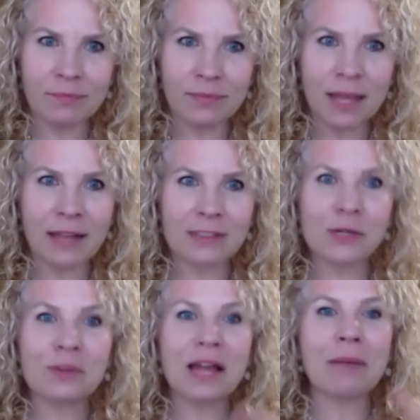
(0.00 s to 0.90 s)
and
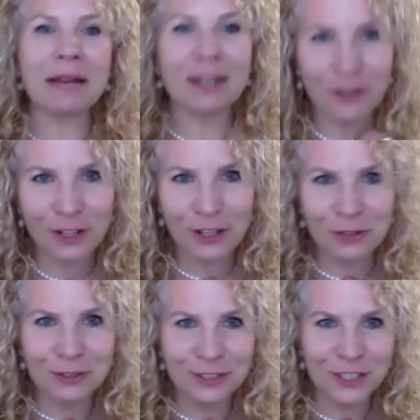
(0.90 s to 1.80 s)
so that might hurt
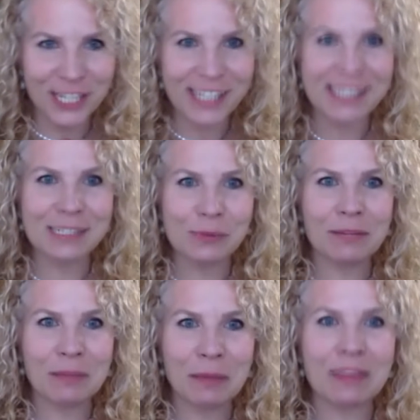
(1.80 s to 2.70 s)
you cheeks is
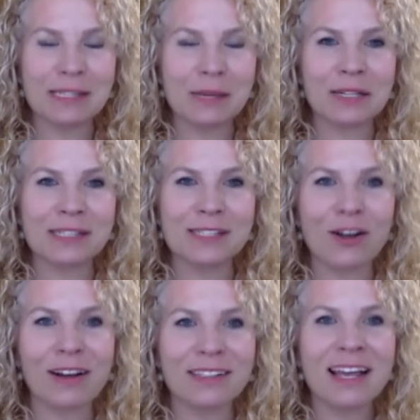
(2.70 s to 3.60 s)
when maybe someone is
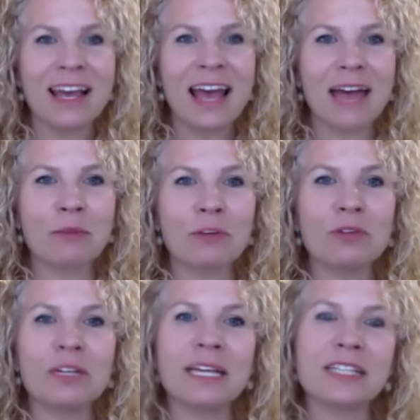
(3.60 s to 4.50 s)
not and you
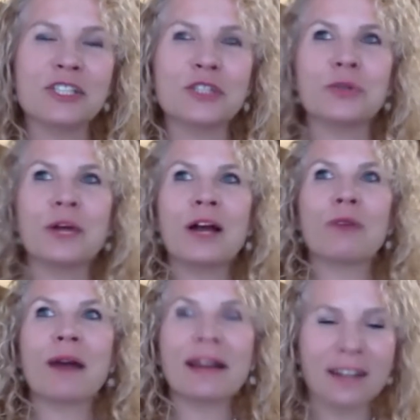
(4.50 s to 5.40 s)
need to
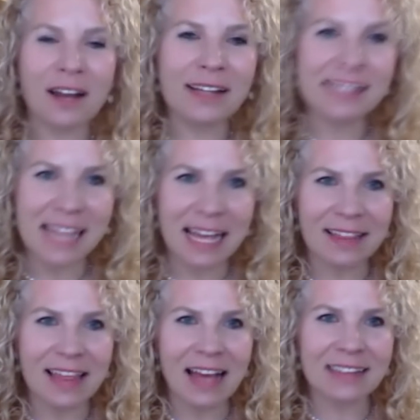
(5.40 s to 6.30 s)
recognize then
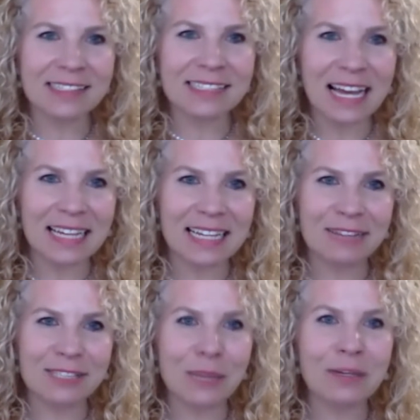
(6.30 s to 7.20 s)
that that if
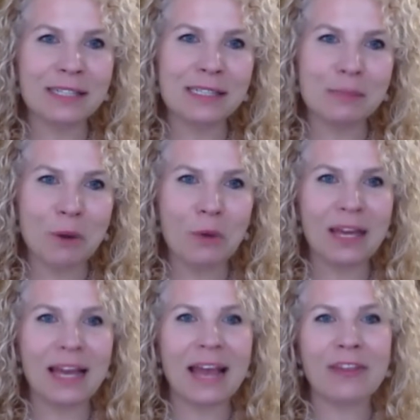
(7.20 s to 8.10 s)
someone is
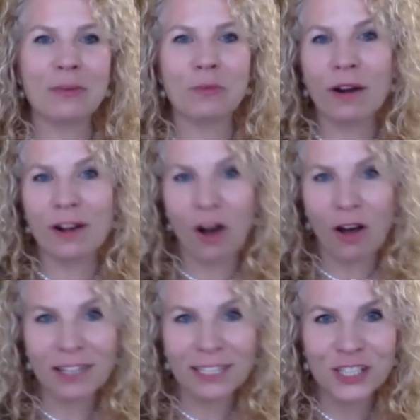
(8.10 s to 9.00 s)
emoting and they're more
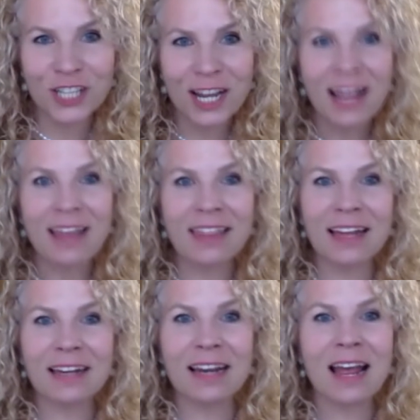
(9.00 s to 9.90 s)
knowledge
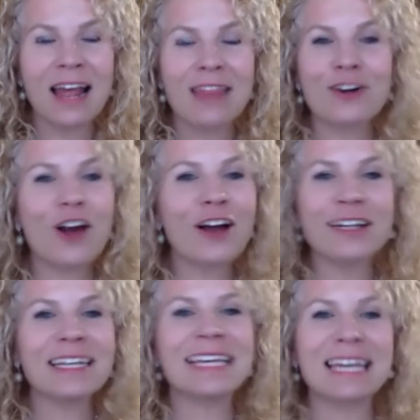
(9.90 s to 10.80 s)
then they're not
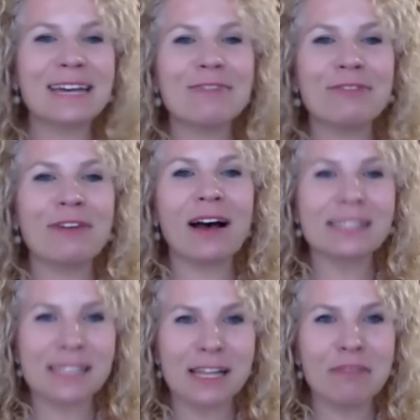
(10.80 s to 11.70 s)
going to give
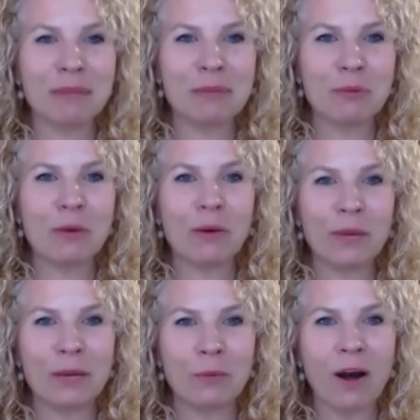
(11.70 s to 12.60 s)
us love people what
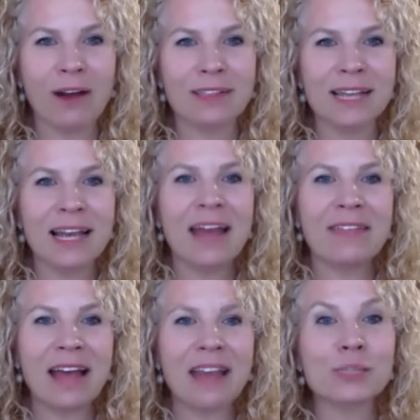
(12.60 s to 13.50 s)
we want
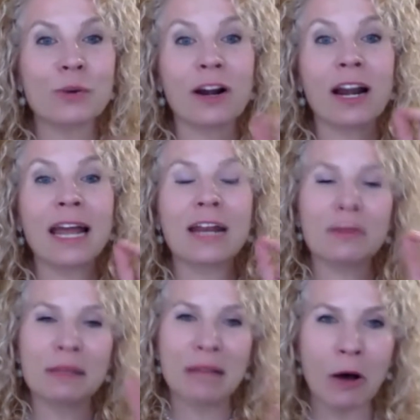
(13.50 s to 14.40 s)
and that's where
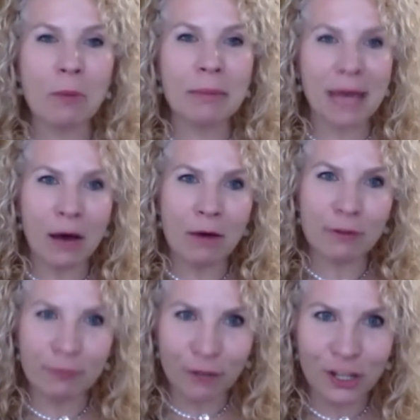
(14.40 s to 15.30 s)
it'll help be helpful
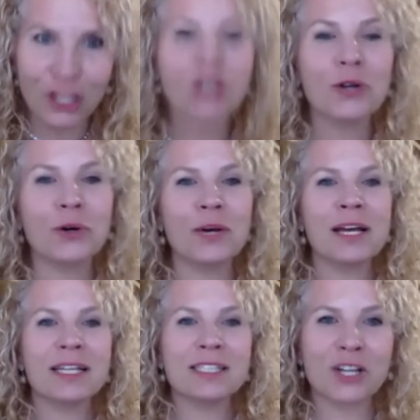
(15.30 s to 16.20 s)
for you
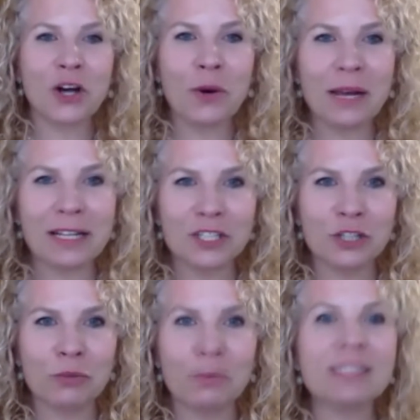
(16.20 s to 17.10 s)
to go
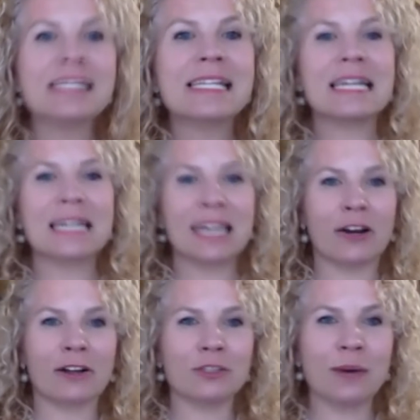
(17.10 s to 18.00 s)
into what's needed
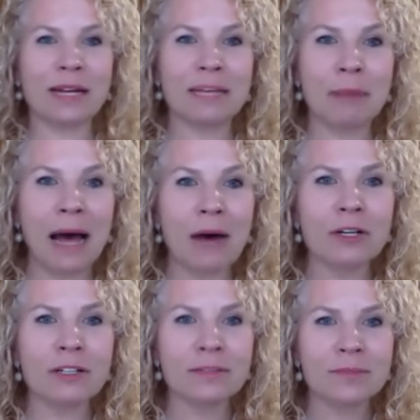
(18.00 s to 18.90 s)
here do i need
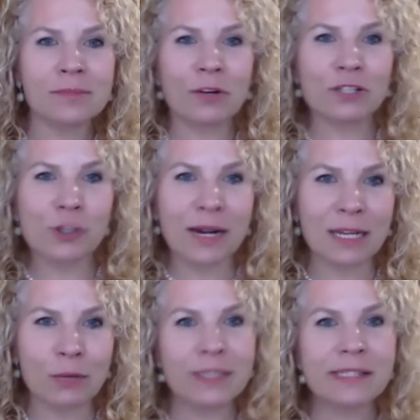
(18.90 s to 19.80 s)
power or do i
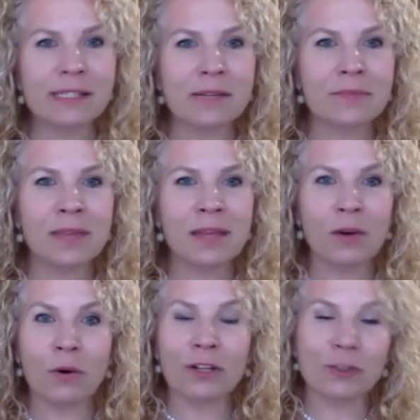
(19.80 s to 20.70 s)
need wisdom
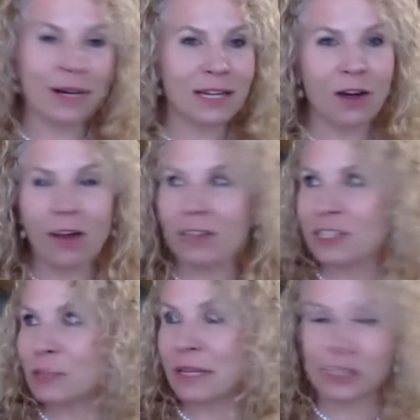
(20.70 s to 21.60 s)
or do i need
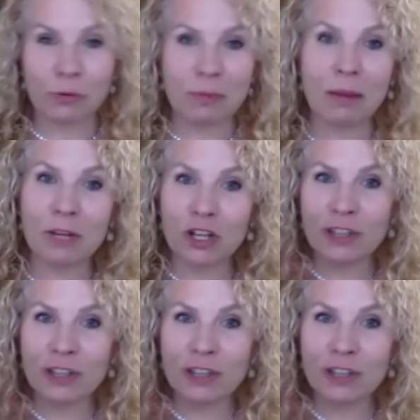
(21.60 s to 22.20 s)
knowledge because remember you're